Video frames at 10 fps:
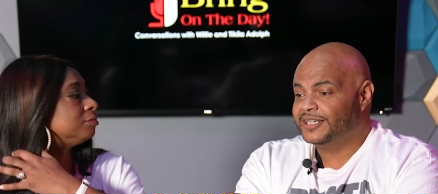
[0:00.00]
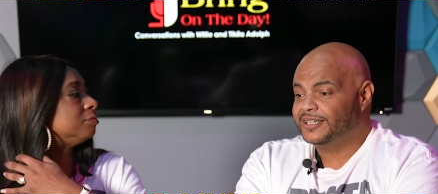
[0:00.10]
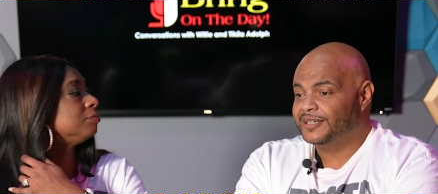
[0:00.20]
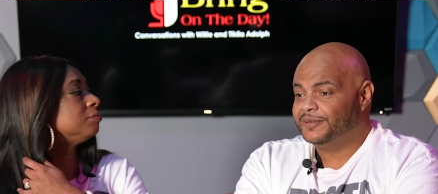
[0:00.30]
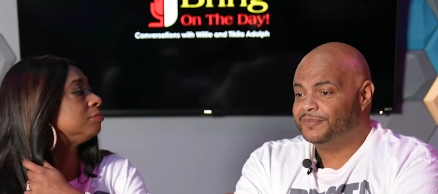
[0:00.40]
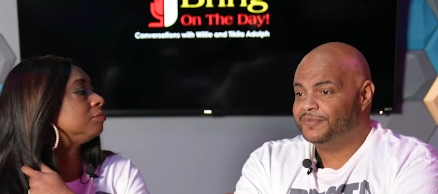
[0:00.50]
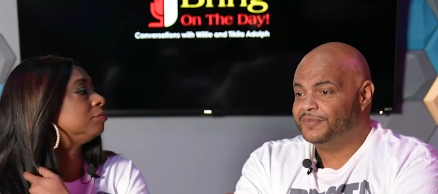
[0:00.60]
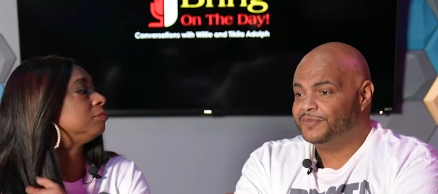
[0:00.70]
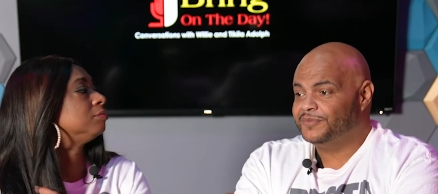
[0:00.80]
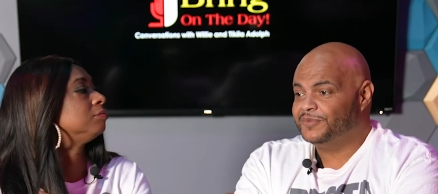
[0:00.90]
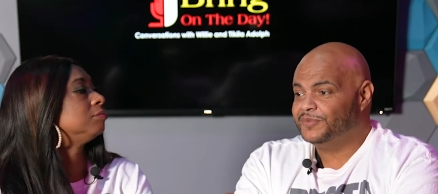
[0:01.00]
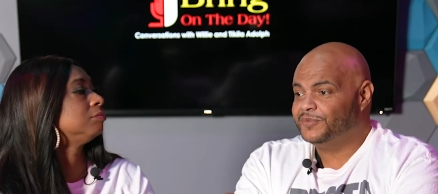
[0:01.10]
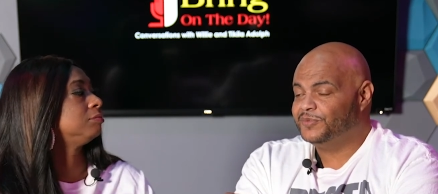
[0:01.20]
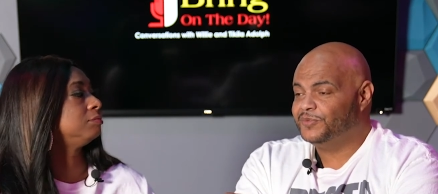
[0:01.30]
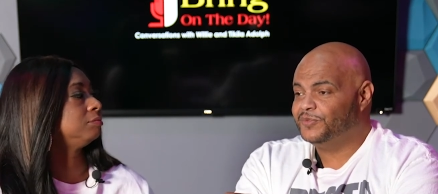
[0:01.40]
Speaker 1: up,
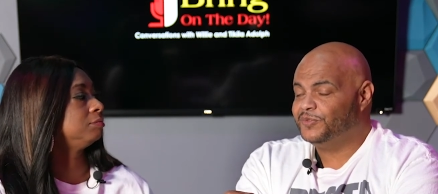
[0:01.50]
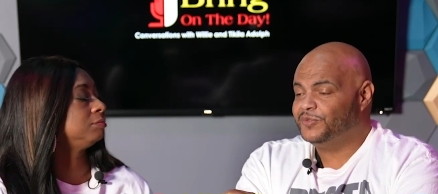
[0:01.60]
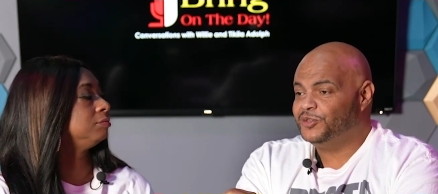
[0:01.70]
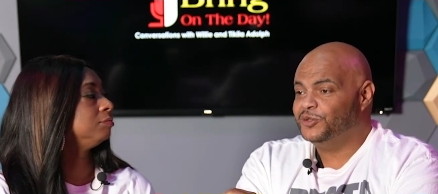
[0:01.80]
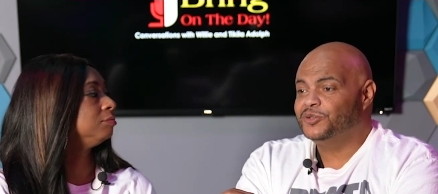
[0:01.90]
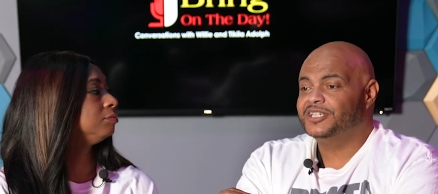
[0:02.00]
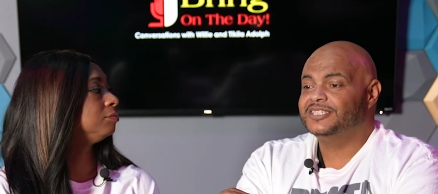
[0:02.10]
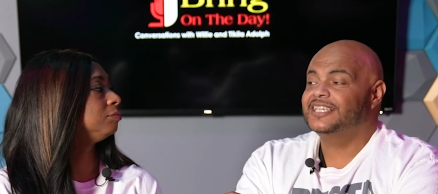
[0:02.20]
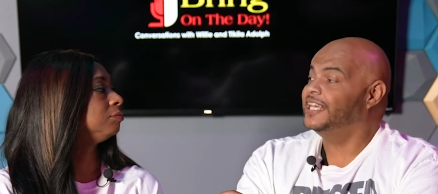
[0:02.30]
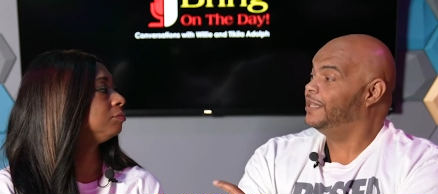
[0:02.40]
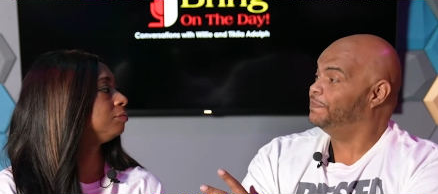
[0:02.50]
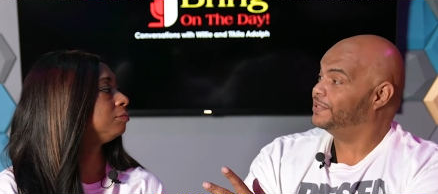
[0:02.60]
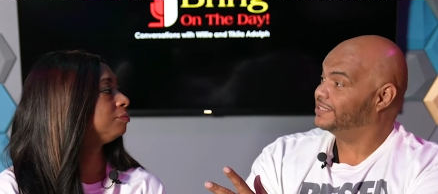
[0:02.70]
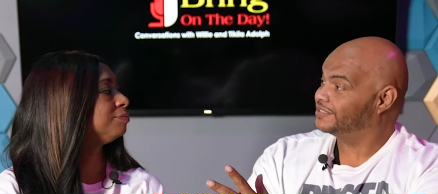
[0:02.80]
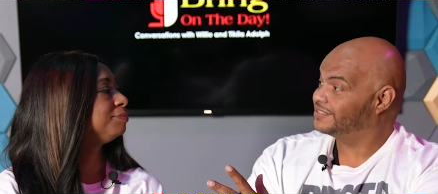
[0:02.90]
you couldn't keep
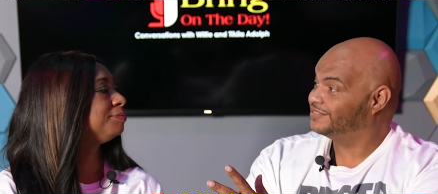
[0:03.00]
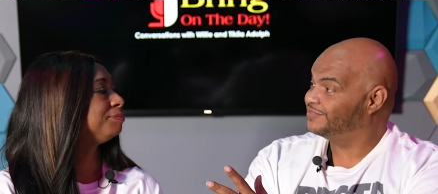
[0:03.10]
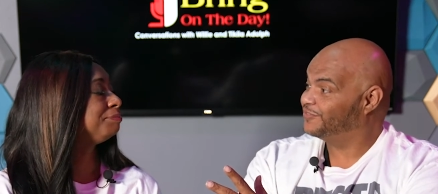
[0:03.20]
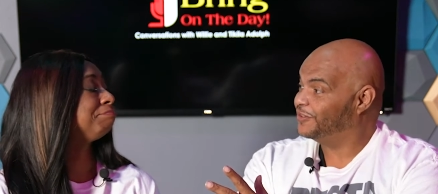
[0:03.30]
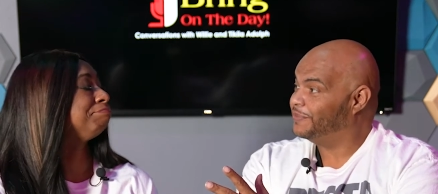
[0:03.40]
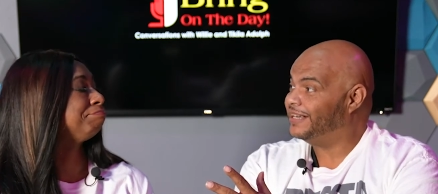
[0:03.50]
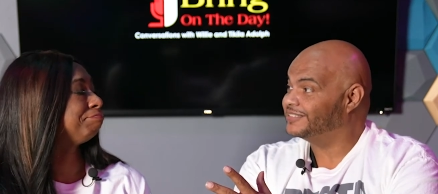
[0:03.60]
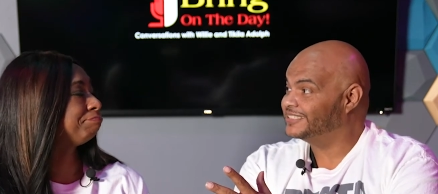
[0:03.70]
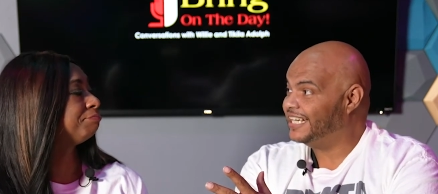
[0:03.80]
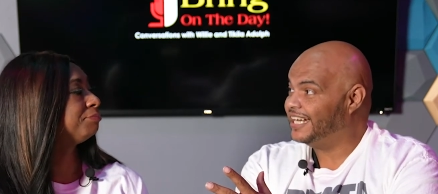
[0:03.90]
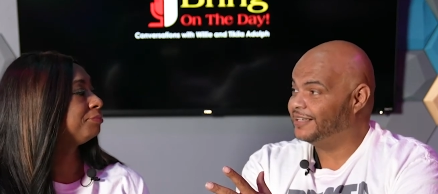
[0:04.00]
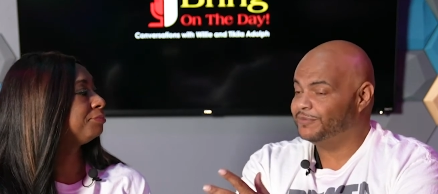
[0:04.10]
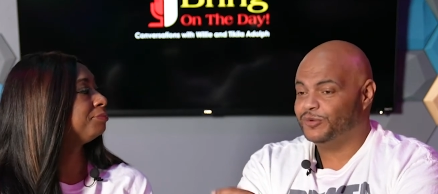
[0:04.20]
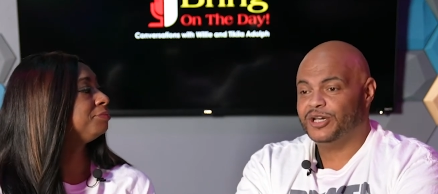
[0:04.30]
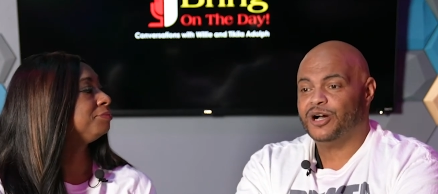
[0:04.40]
us from outside.
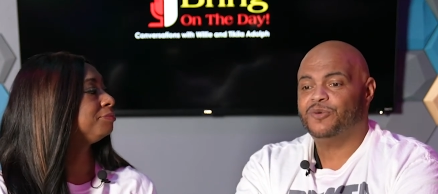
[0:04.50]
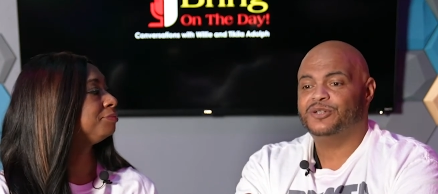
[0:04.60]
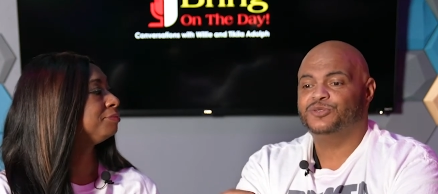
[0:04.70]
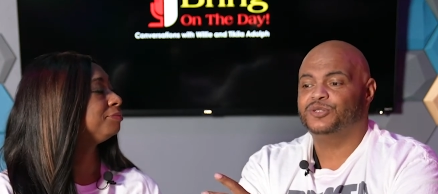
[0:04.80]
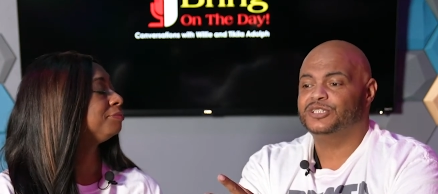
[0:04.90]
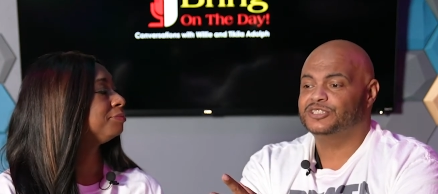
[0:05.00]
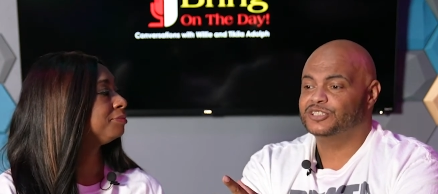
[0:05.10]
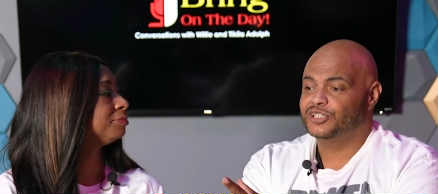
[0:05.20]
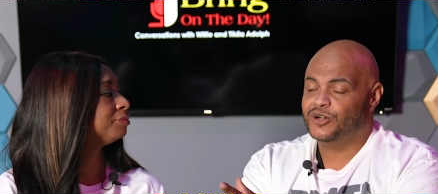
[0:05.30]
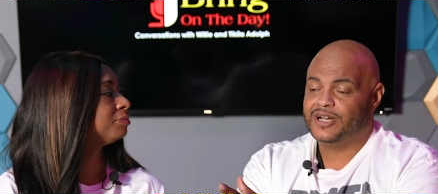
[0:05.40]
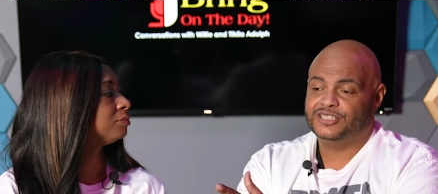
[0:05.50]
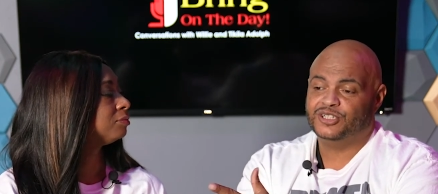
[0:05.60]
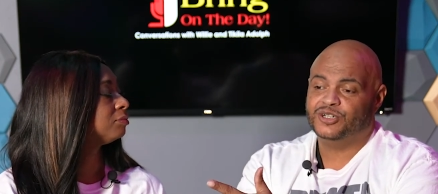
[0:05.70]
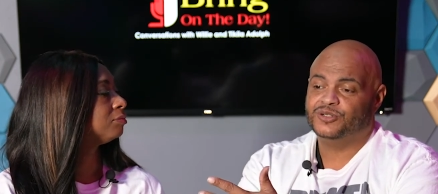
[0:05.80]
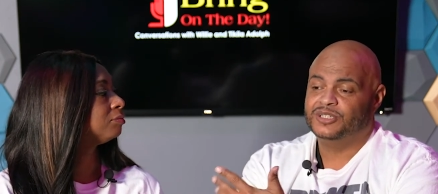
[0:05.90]
We always wanted to go. I
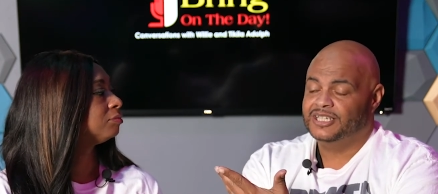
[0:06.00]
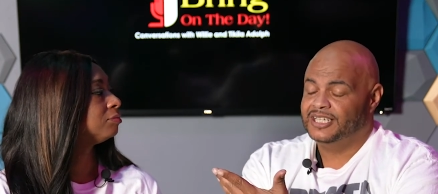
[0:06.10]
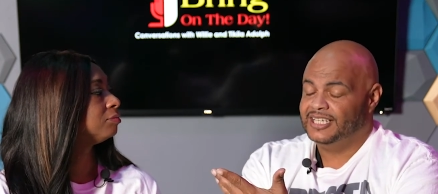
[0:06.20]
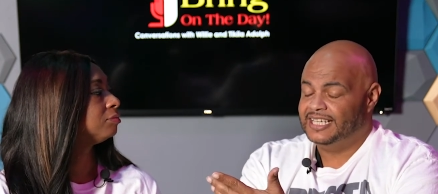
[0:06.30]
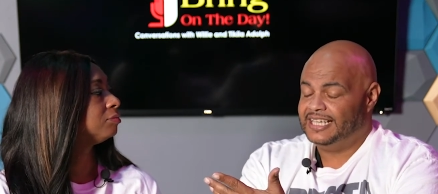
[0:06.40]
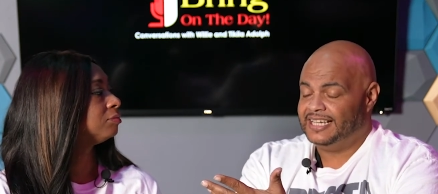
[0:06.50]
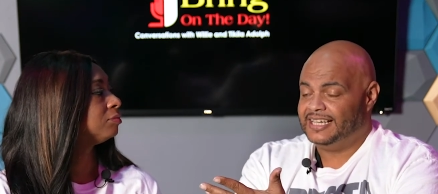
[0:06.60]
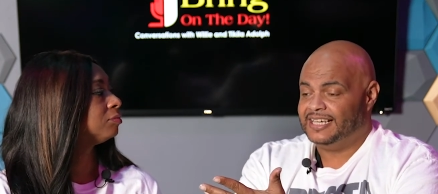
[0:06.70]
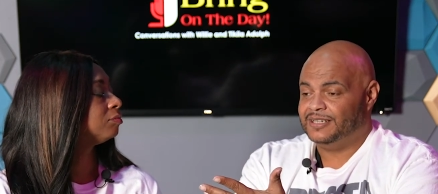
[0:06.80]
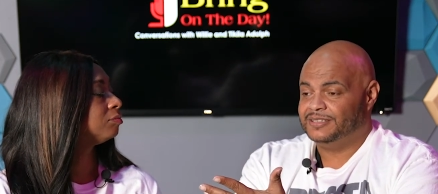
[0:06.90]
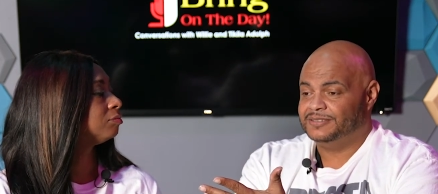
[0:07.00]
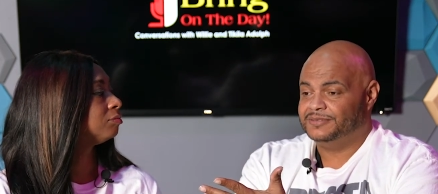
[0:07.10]
know uh,